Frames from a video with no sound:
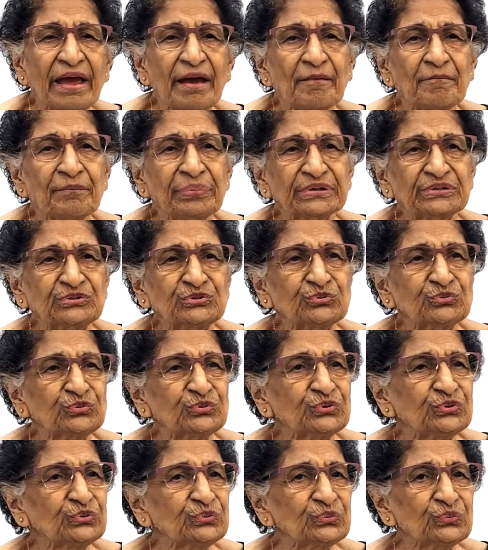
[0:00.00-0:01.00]
but you
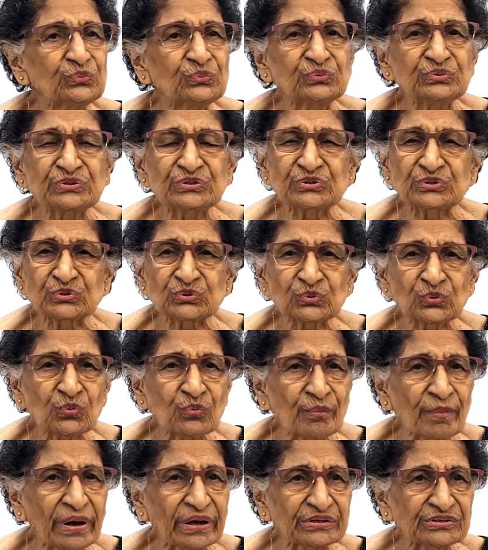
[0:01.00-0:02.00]
do so
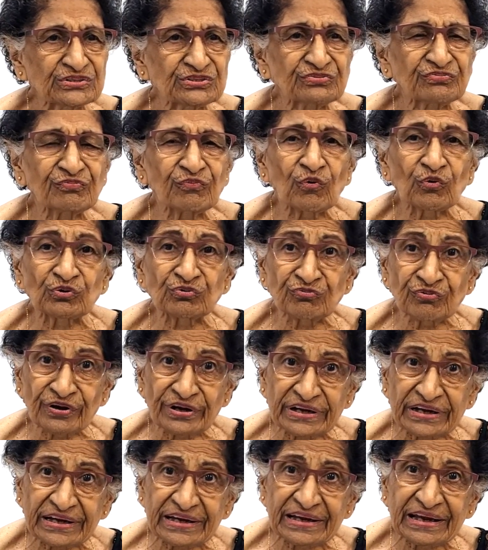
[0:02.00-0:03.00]
much for
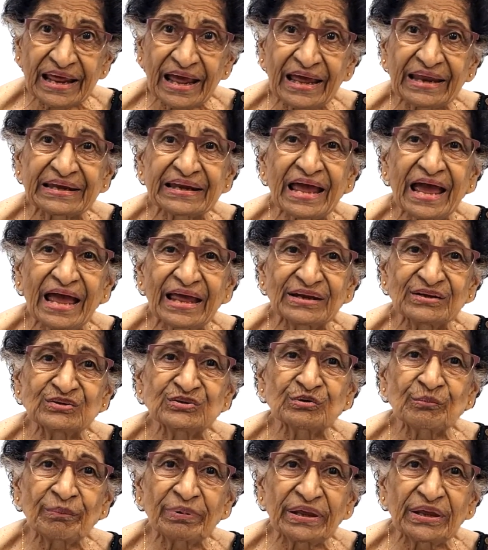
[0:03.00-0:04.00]
Trinidad and
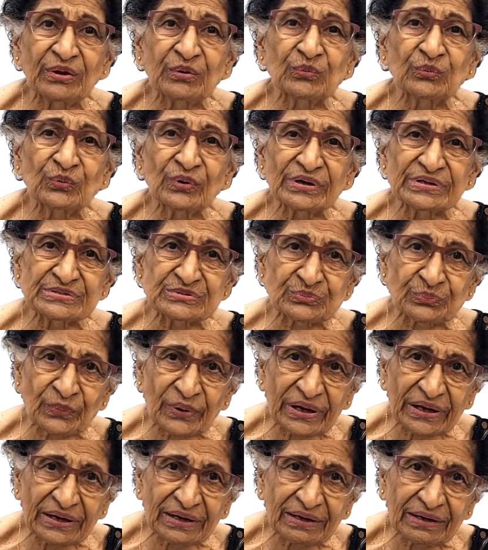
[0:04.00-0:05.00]
Tobago as
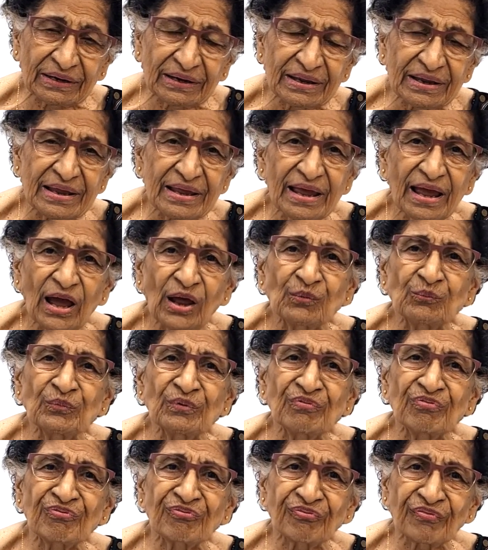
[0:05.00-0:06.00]
well. And we
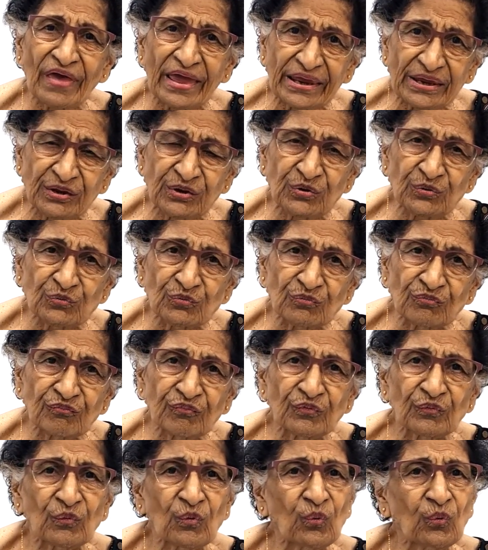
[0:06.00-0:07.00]
thank you
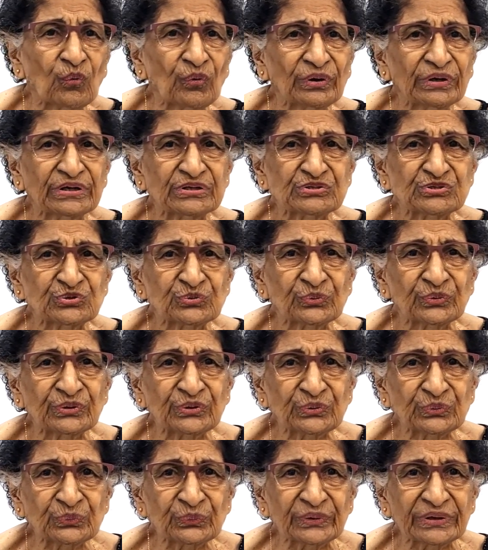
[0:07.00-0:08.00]
for all that you are
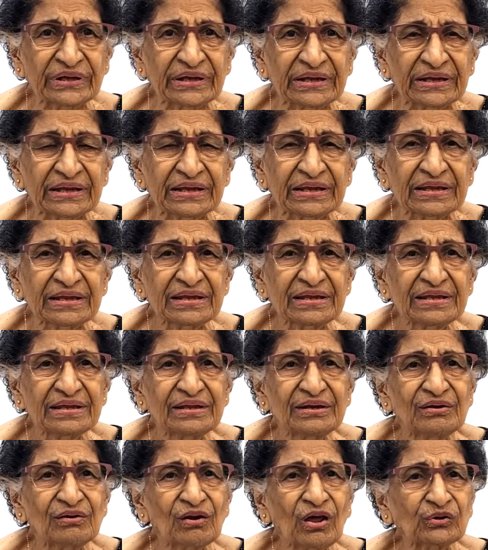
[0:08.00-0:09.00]
doing,
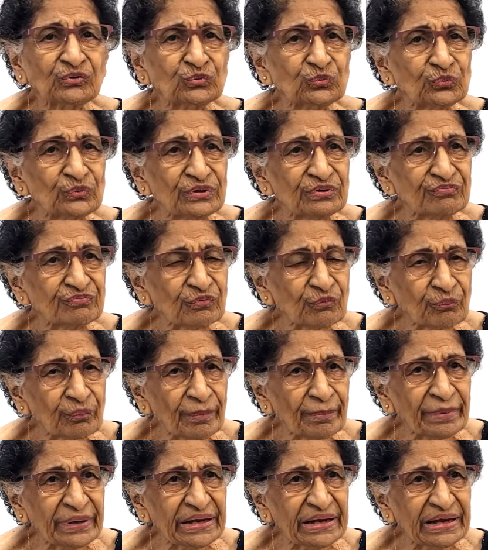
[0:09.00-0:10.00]
not only for
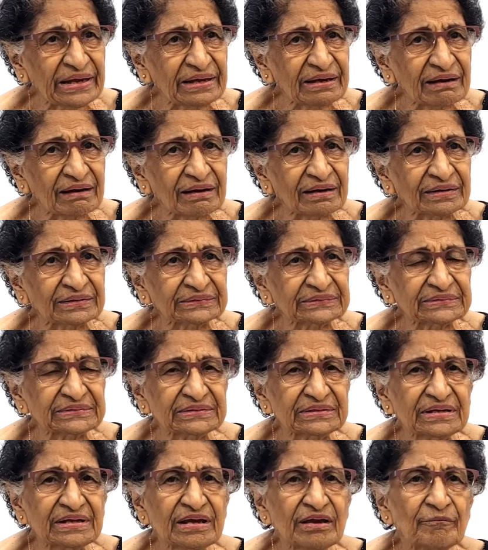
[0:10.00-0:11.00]
Women in Art,
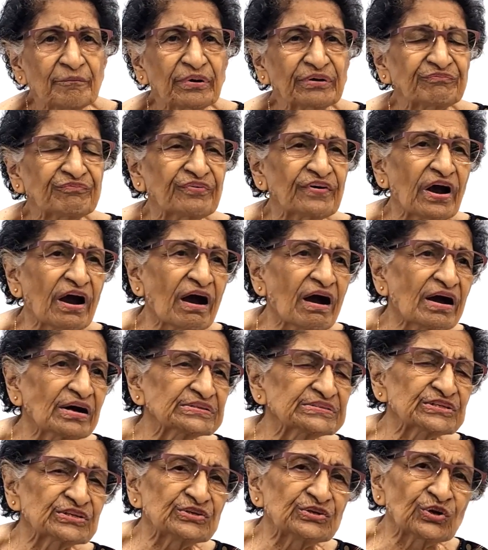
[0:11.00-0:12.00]
but for
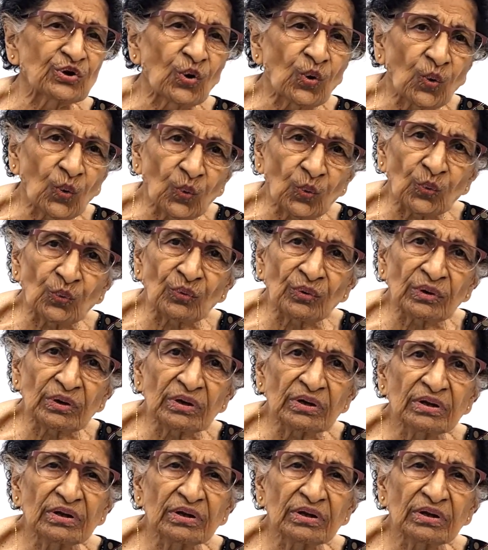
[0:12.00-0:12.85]
art on the whole,